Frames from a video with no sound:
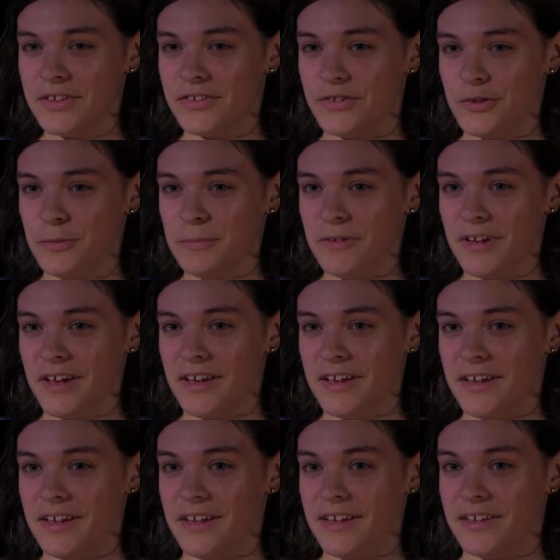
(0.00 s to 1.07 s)
A
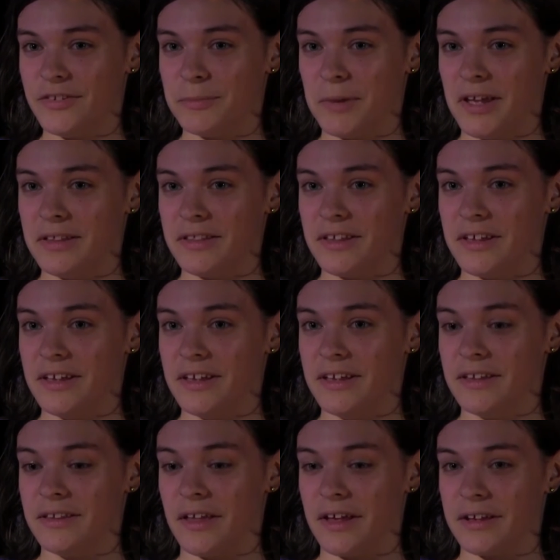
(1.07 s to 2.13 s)
Zumba is
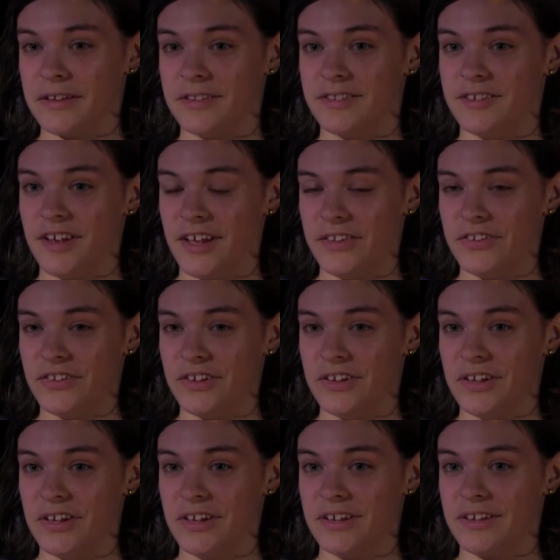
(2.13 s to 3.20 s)
mainly like
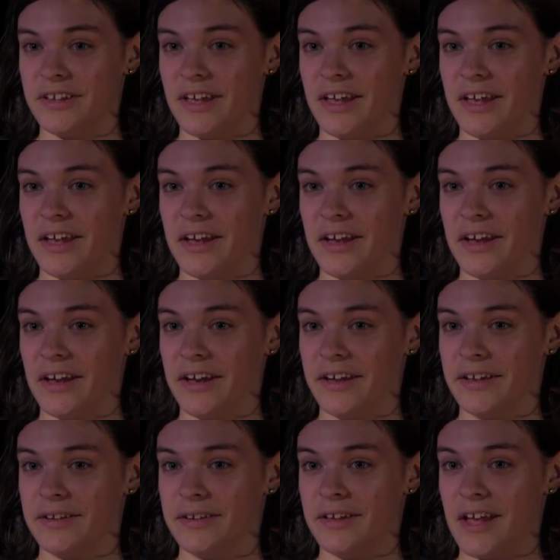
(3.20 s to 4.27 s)
dancing
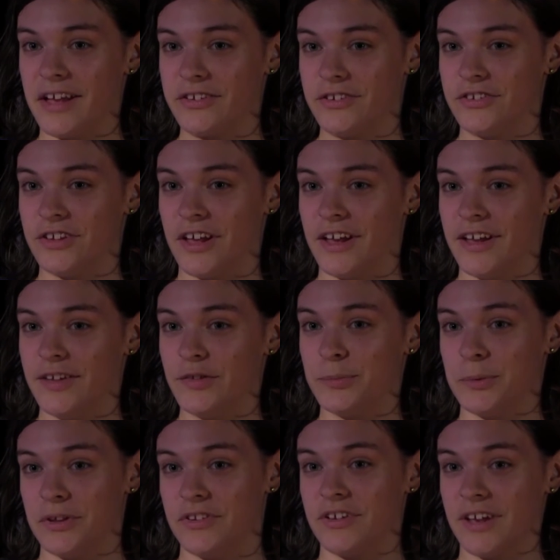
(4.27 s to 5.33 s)
and exercise
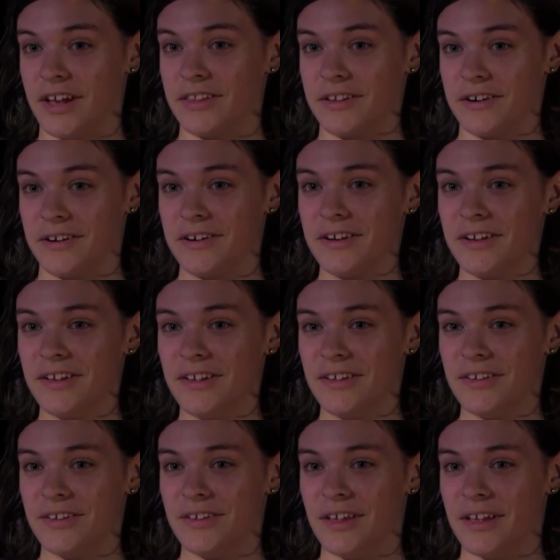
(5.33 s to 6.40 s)
put together.
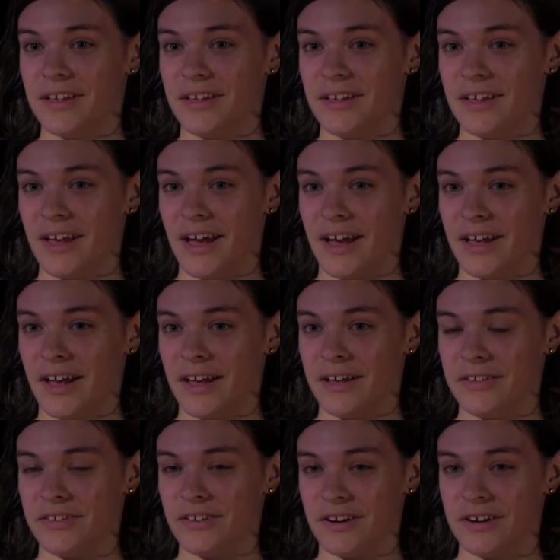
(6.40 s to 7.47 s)

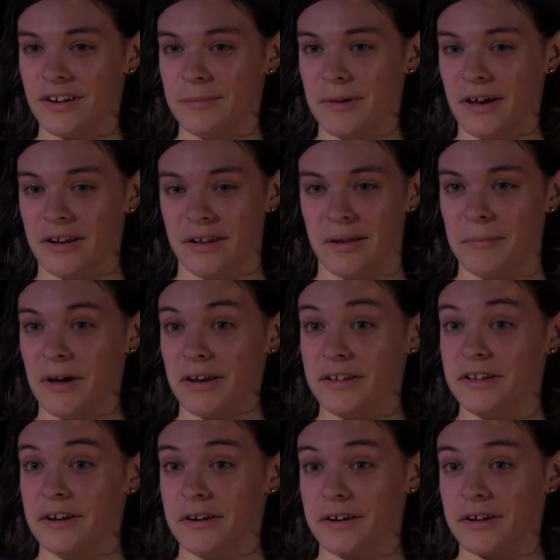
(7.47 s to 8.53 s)
I started about a
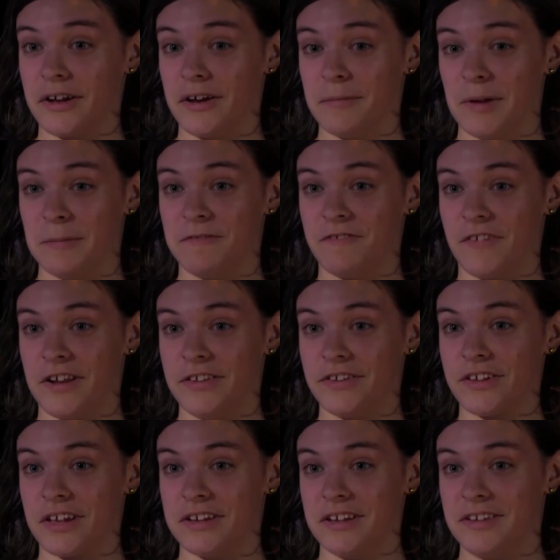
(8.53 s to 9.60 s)
year ago. My
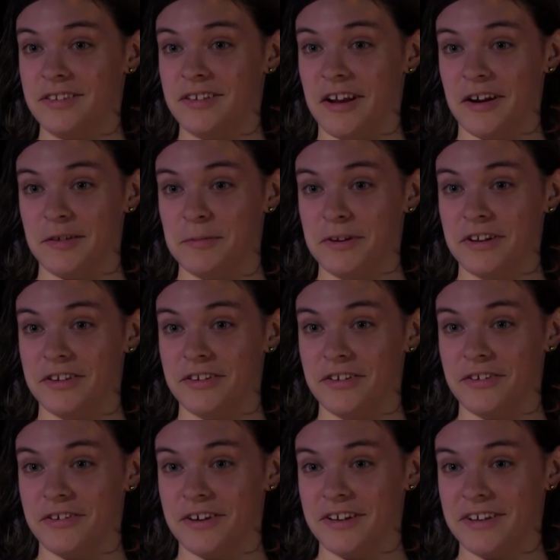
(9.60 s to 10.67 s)
friends kind of dared me to
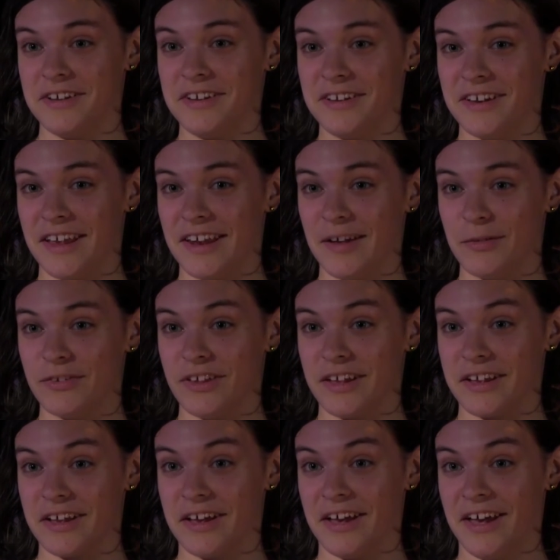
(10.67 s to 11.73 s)
do it, and I was
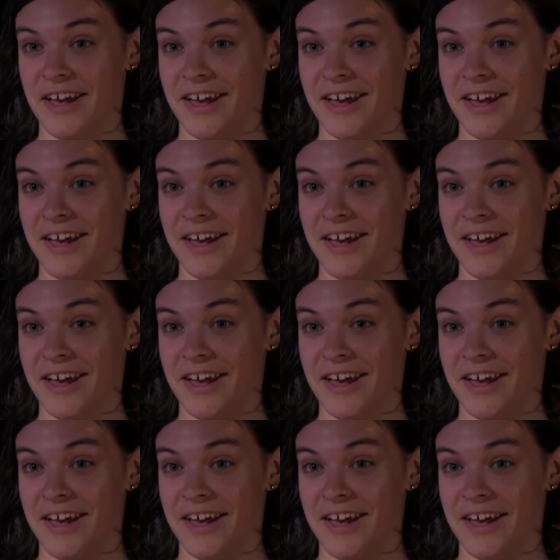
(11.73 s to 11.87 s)
like,